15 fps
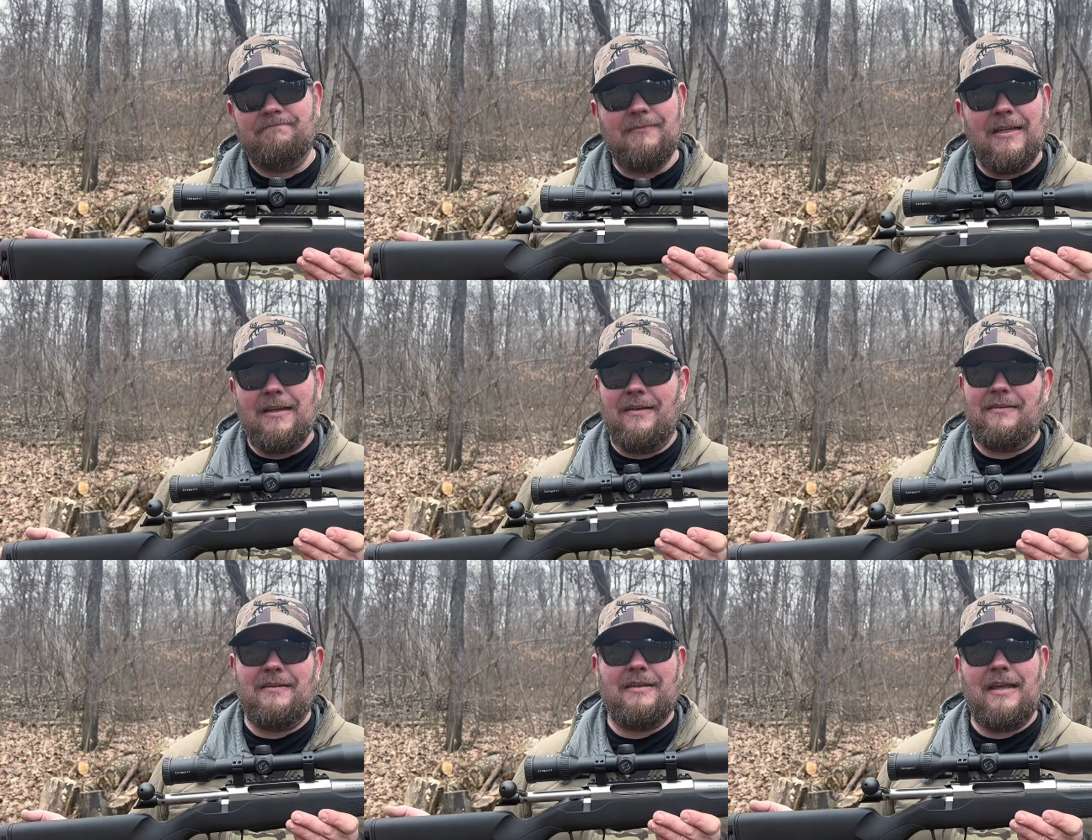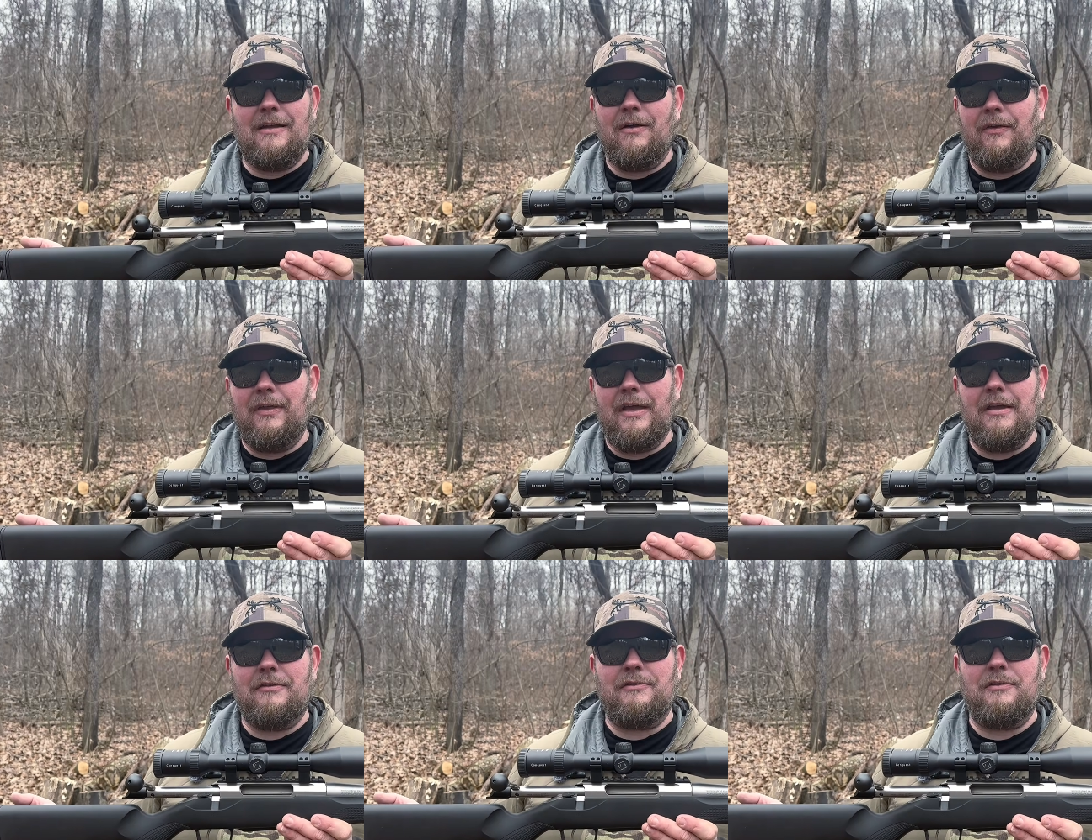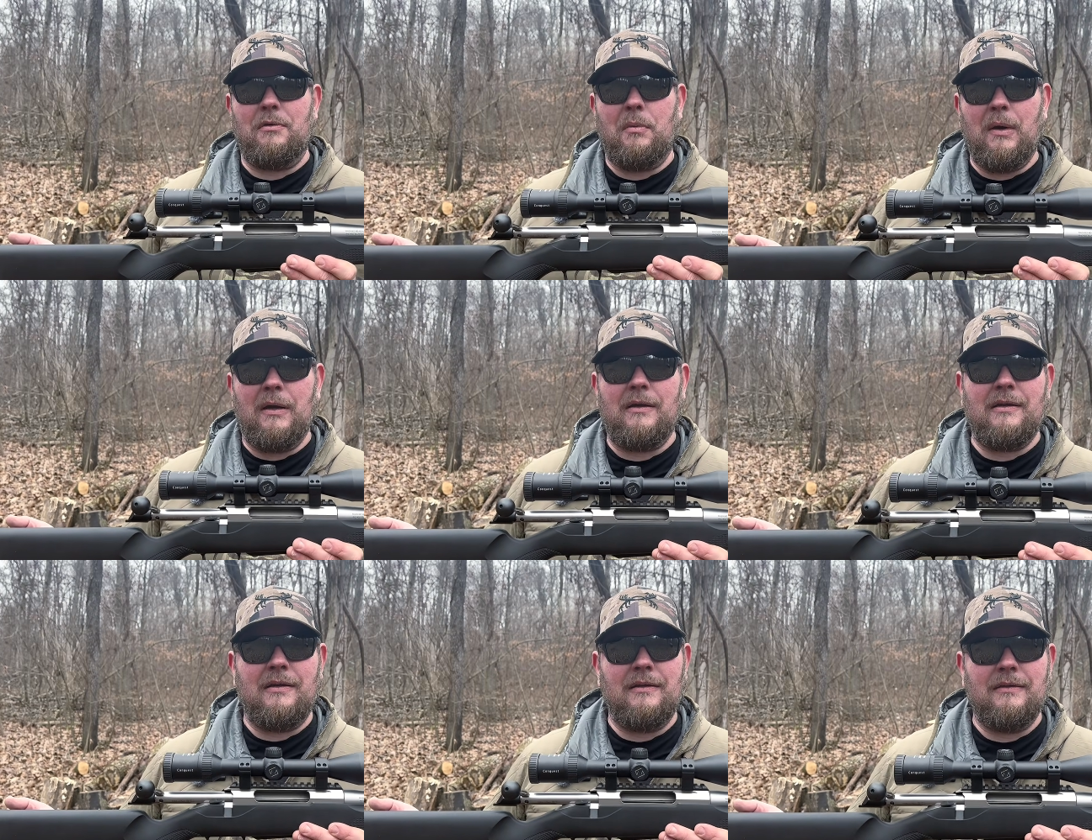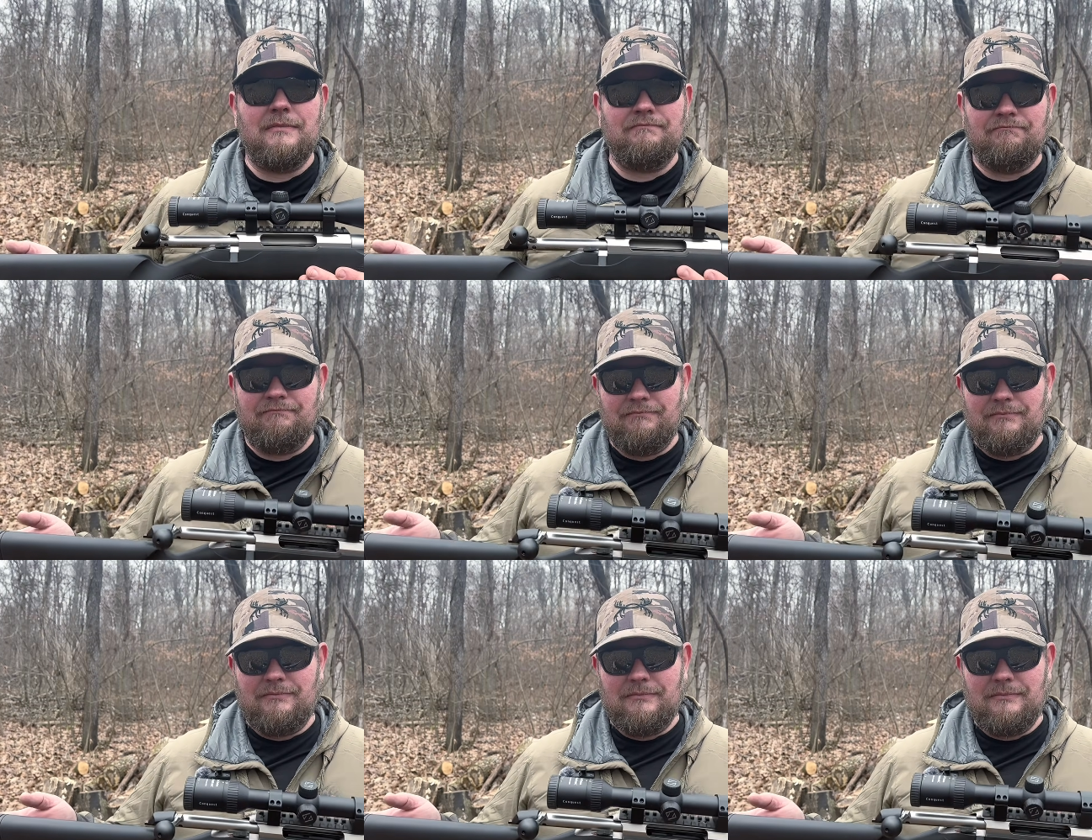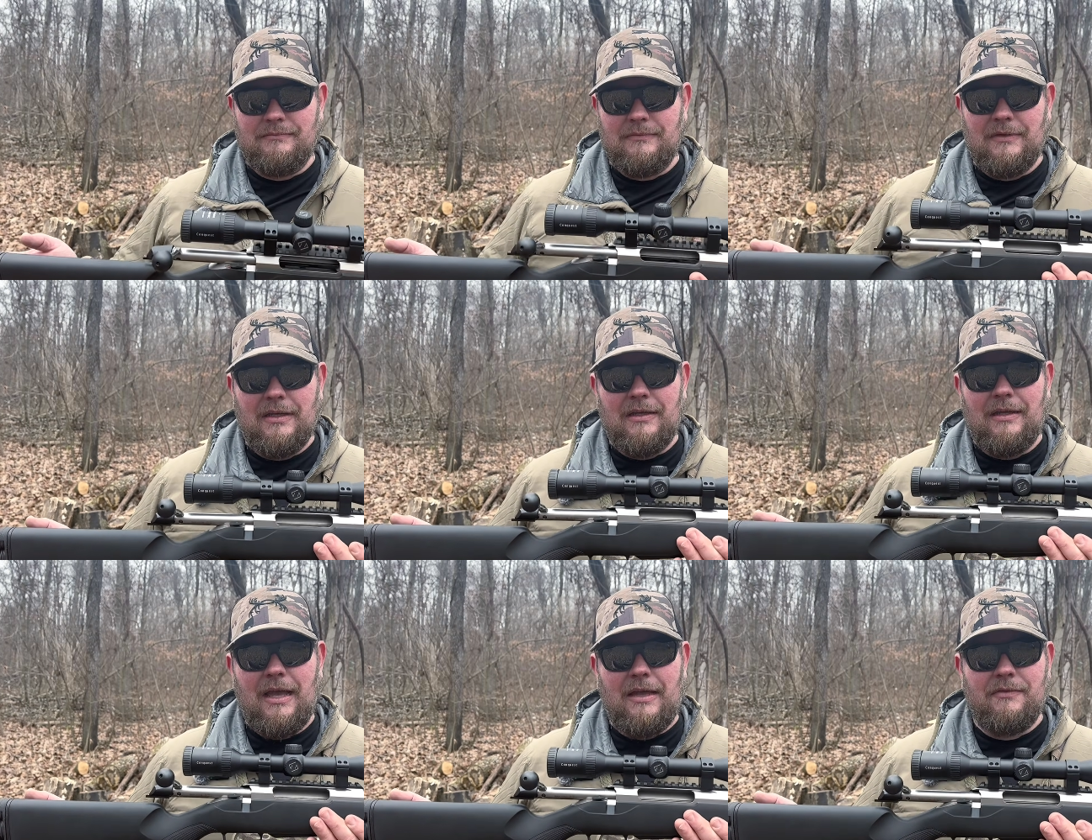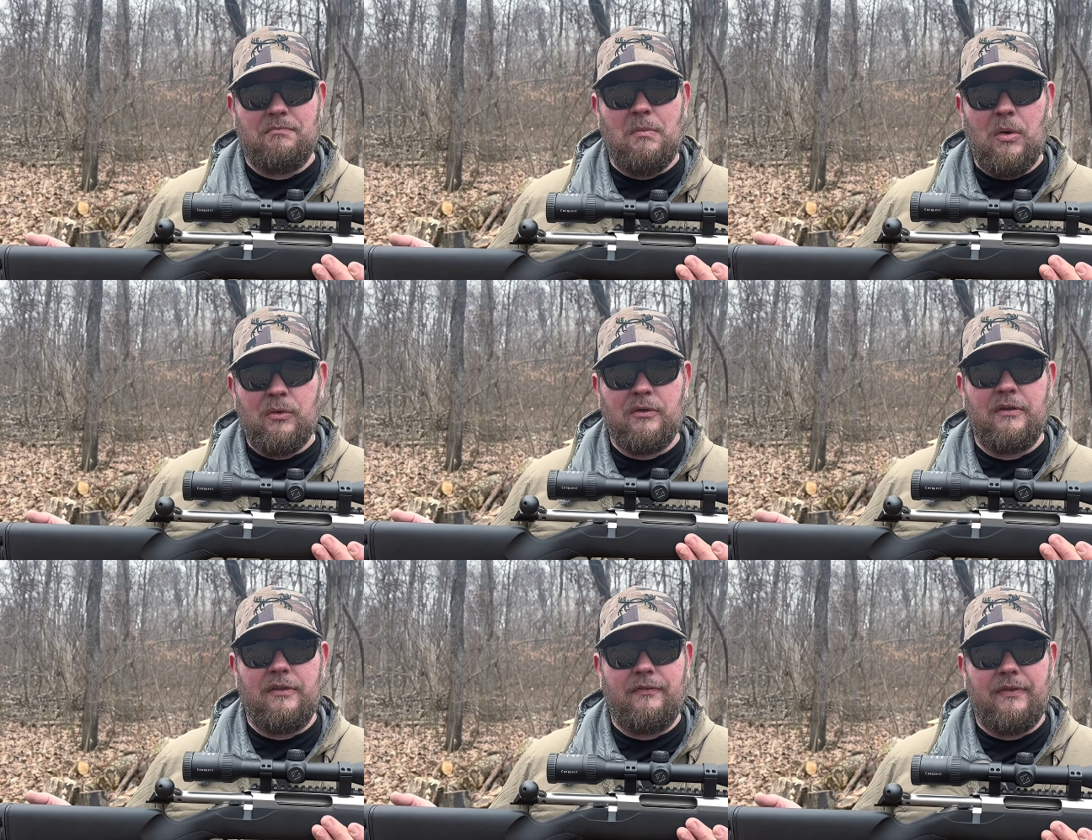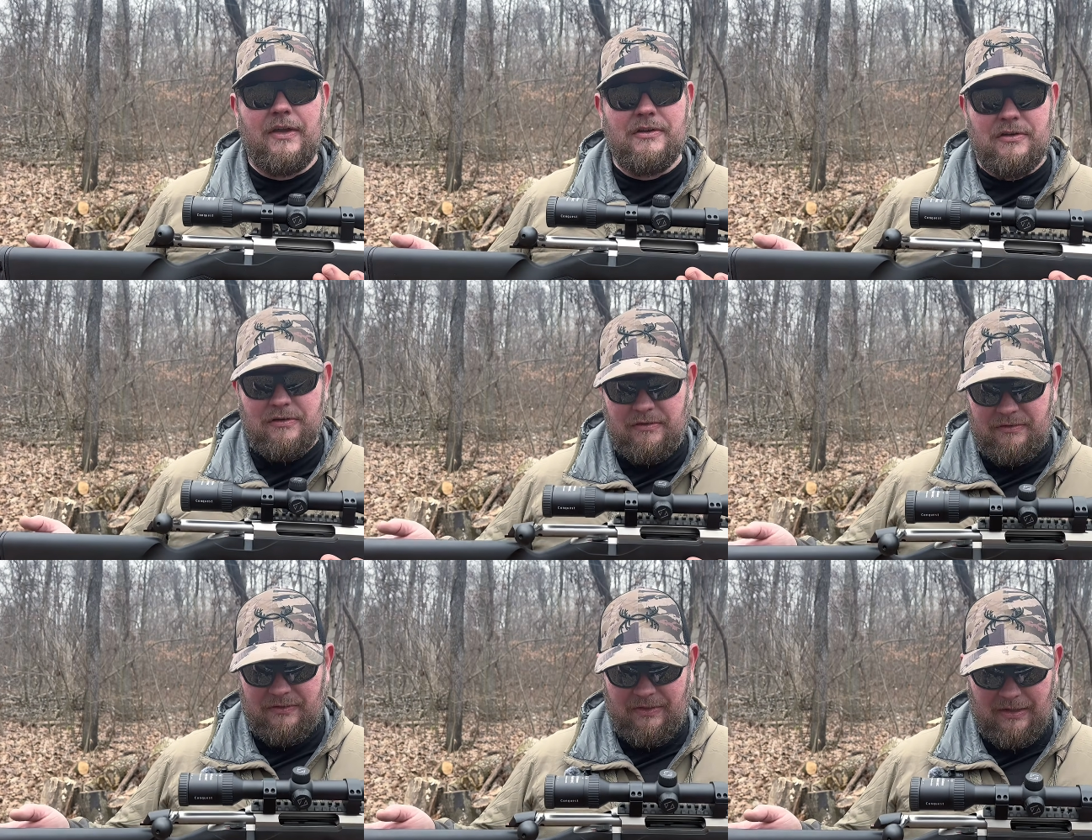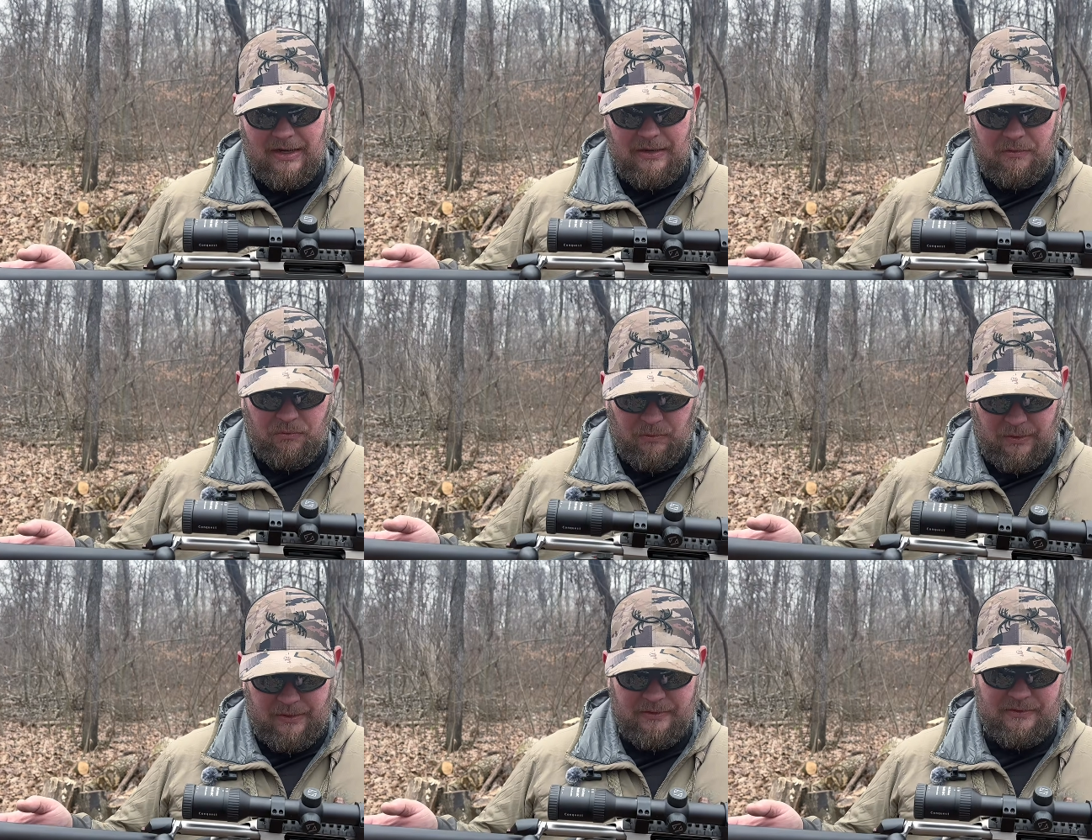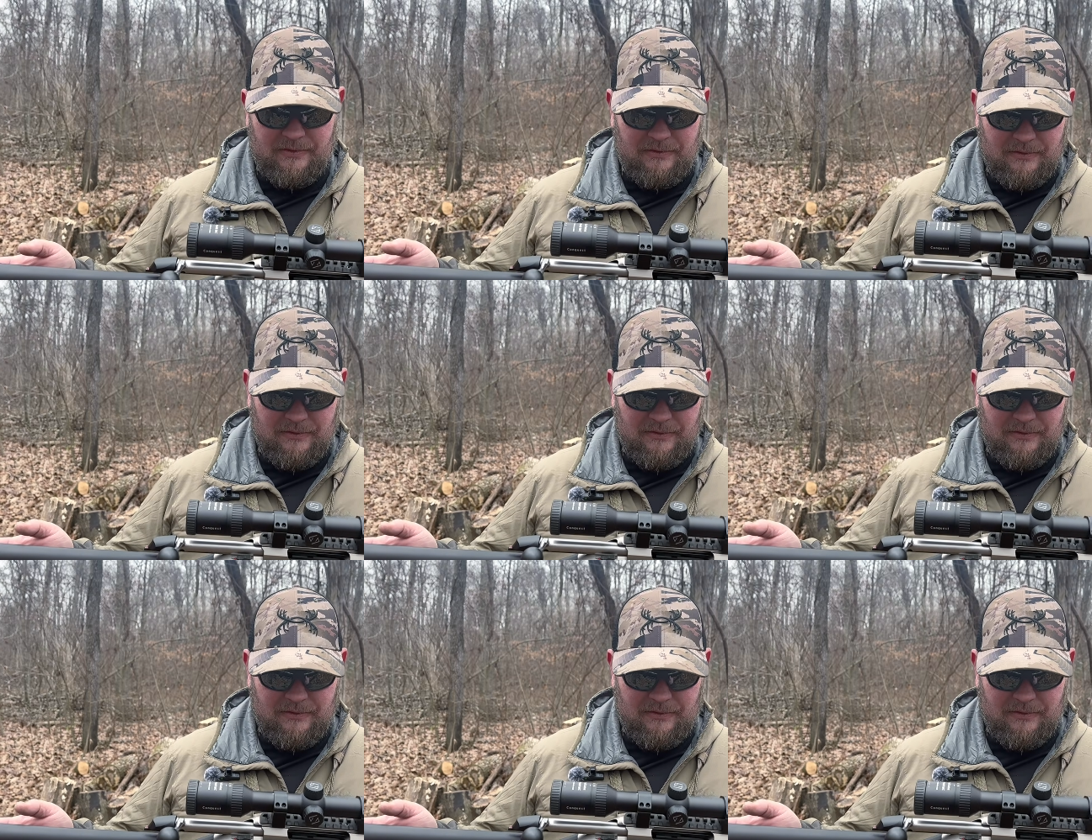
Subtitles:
that doesn't take all the extra work. Has most of the features that I want